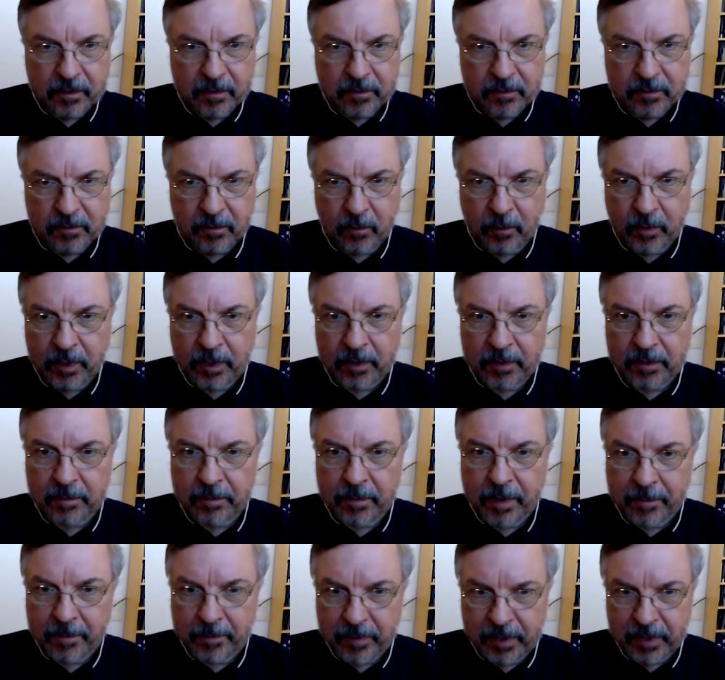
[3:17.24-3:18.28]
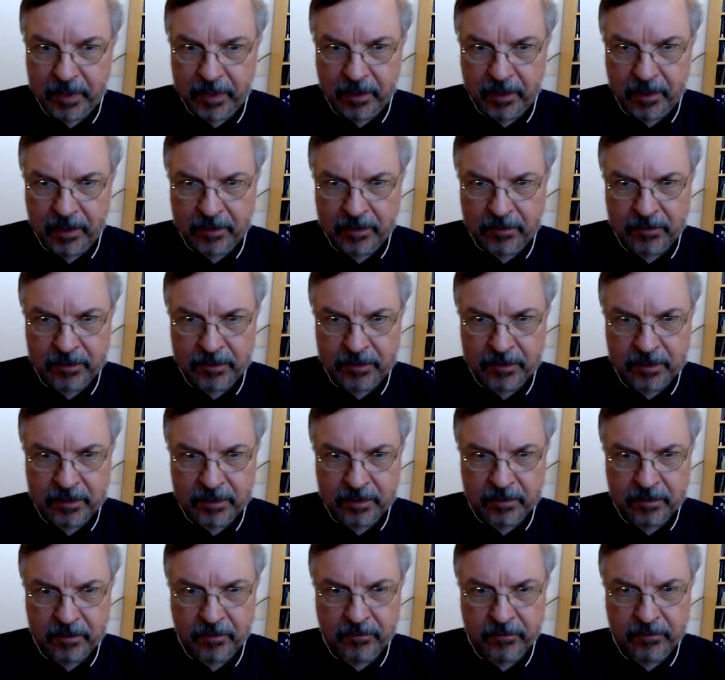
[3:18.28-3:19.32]
So what are the membrane
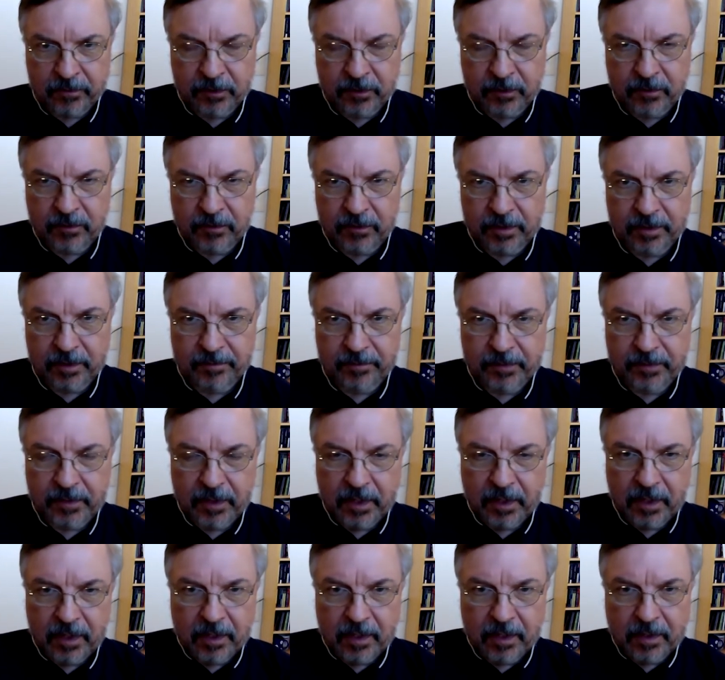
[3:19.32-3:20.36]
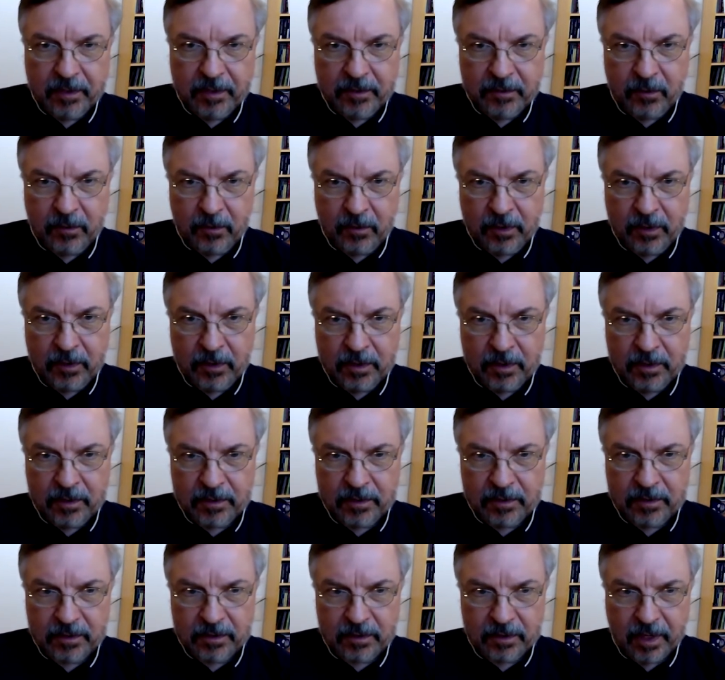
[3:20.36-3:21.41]
characteristics of children? So
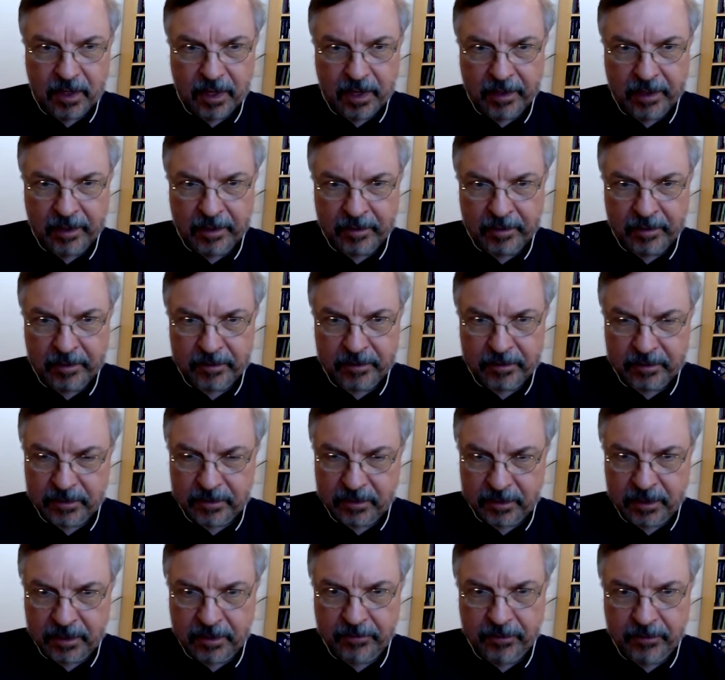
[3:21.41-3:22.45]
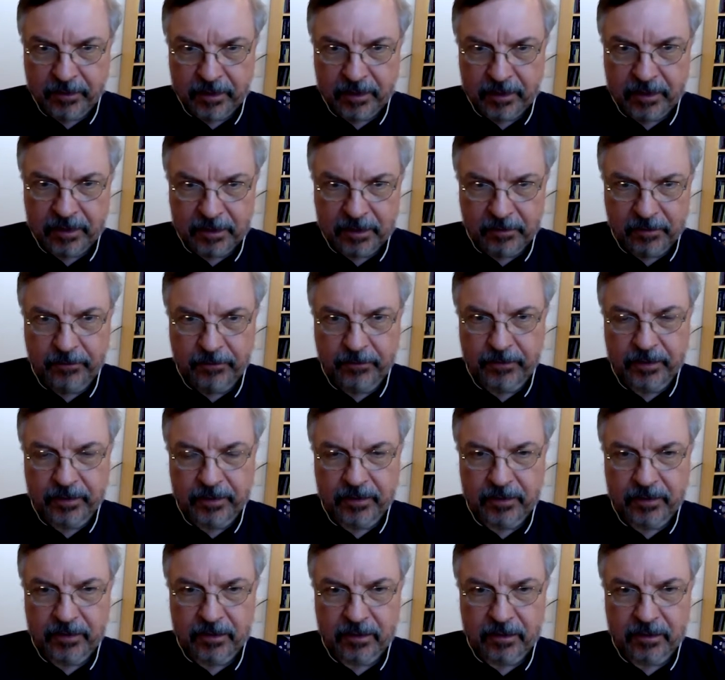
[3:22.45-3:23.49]
here's a significant
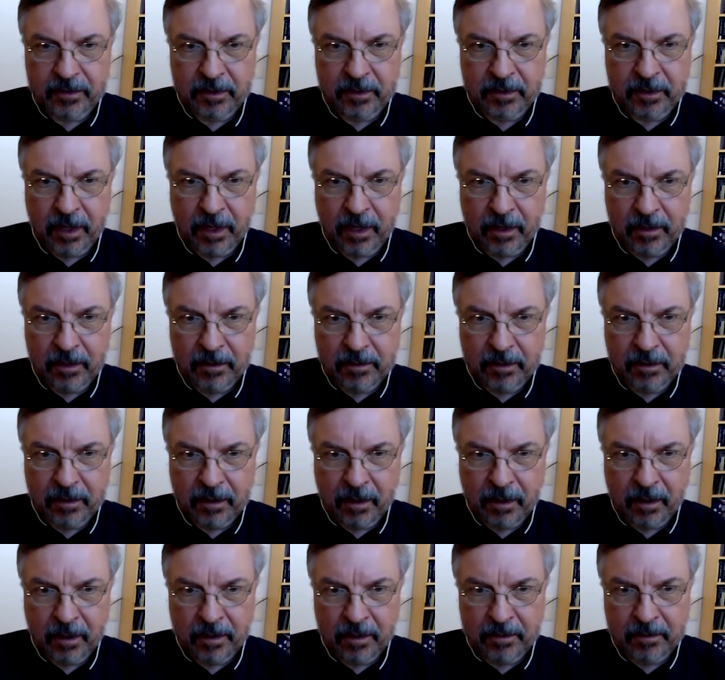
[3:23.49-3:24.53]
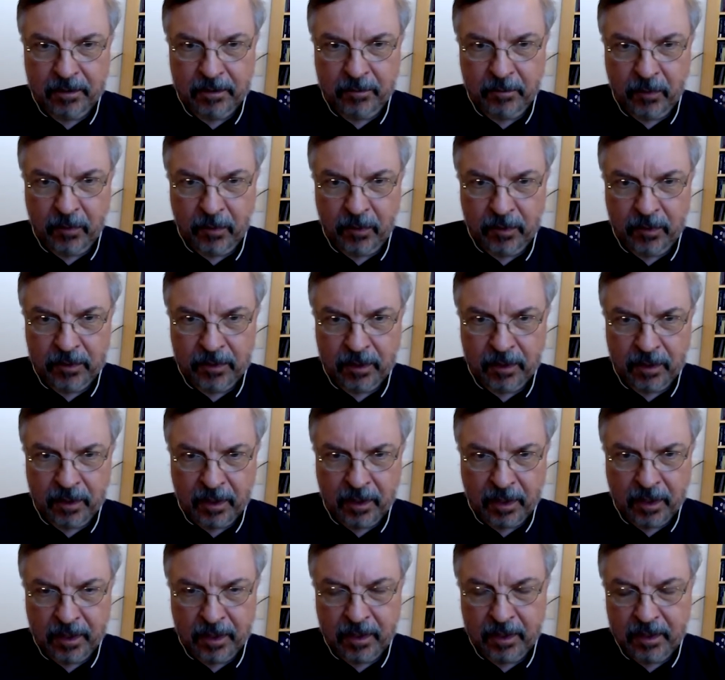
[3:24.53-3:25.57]
difference. The younger they are, the more they
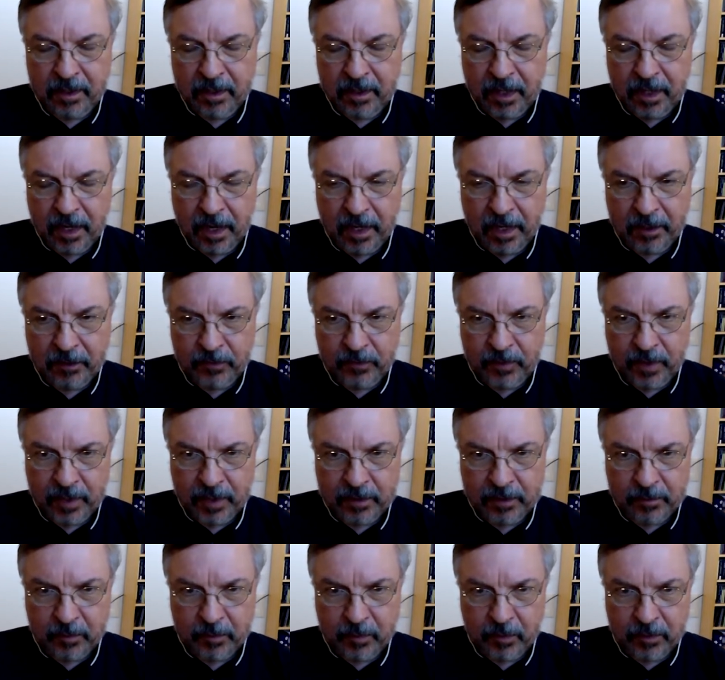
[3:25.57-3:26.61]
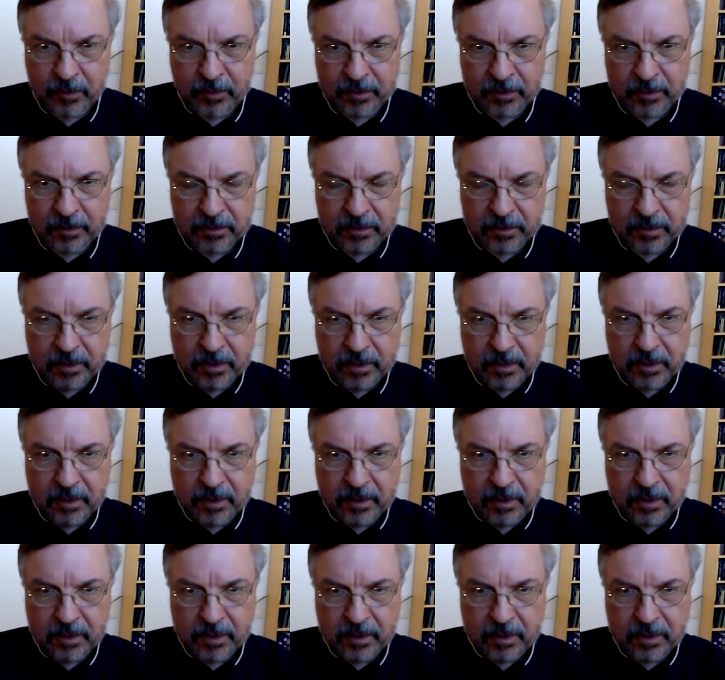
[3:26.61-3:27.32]
are high transporters,